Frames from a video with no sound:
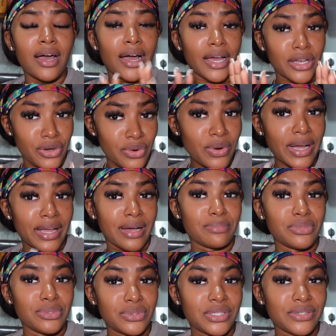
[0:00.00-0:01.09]
I know I am
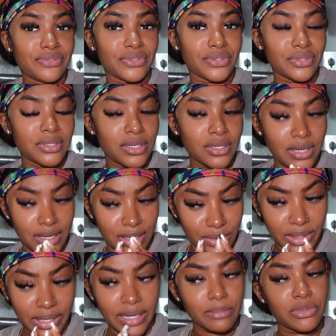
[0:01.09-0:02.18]
beautiful. You know, I know
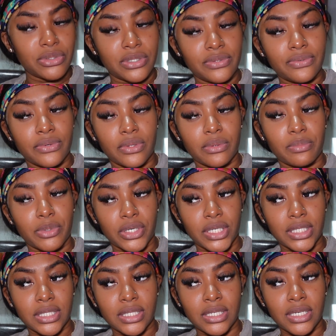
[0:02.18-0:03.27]
I am beautiful, but
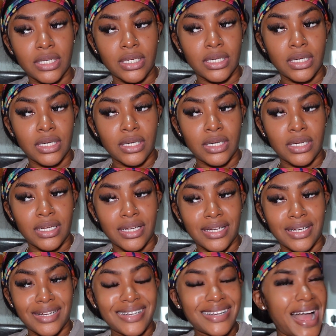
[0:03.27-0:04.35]
what she love here.
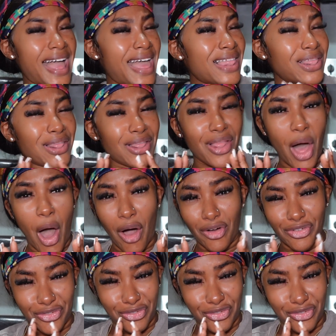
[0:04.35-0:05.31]
I love.